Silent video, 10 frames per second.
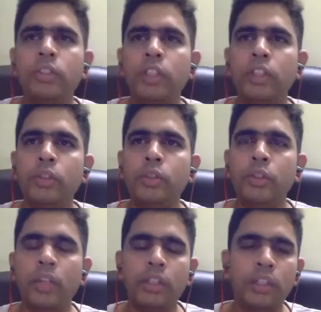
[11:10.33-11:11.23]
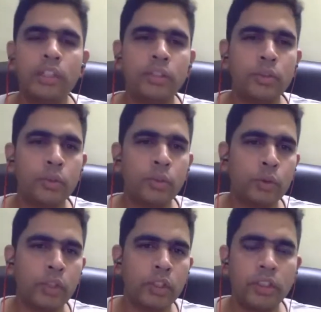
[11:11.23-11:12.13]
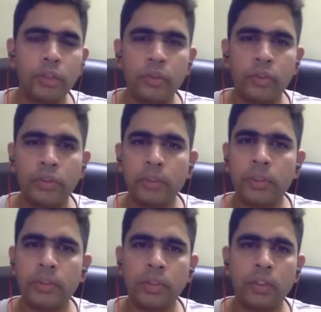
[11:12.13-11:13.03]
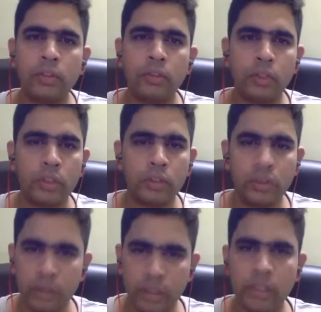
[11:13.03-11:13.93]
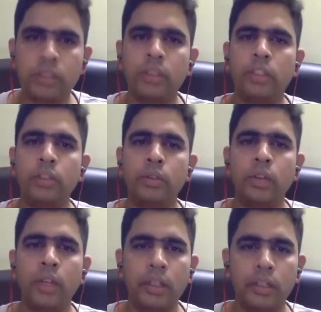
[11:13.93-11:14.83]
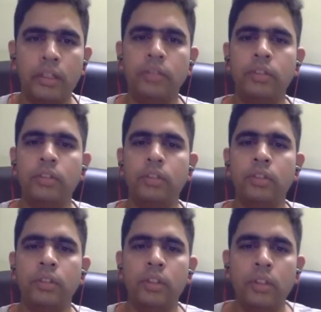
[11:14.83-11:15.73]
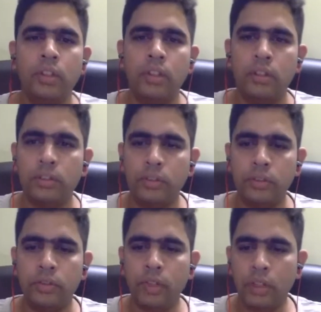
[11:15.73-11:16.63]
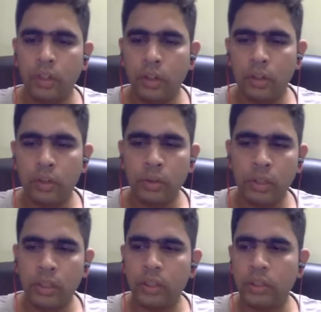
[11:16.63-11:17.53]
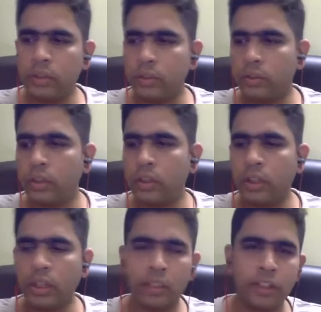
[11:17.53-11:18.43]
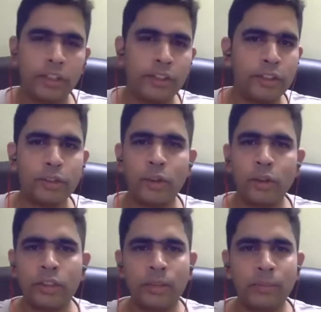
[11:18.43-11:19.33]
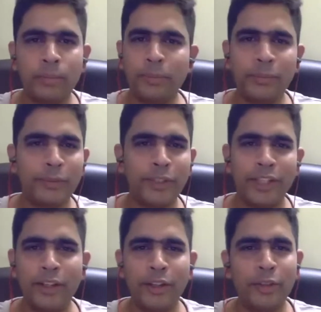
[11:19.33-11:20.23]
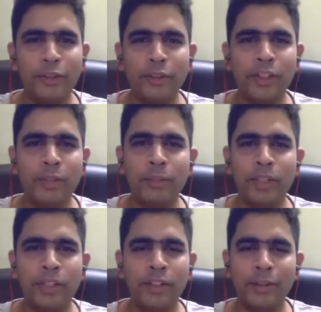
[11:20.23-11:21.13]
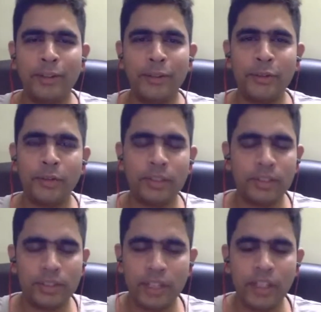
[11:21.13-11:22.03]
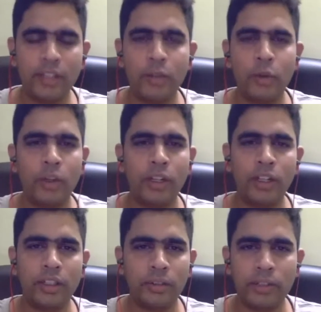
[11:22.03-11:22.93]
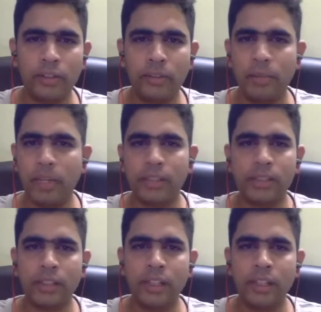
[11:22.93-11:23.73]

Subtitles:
say you should at least know 30 to 50% of what you learn actually to crack an interview. So if you are not knowing anything, if you are like, this is not some degree which we complete in a studying overnight and which we pass.